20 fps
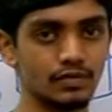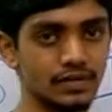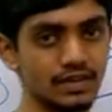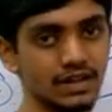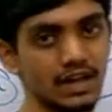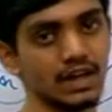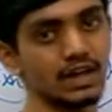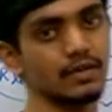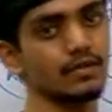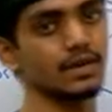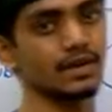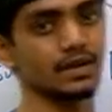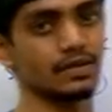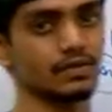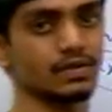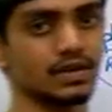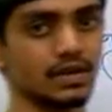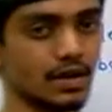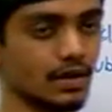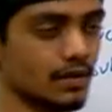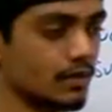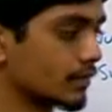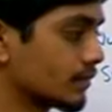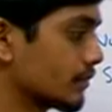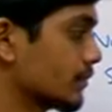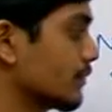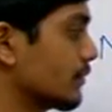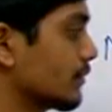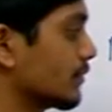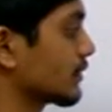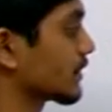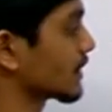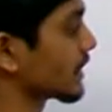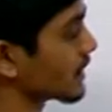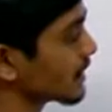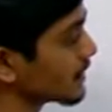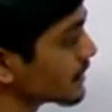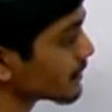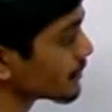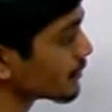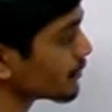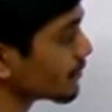derivatives here, that is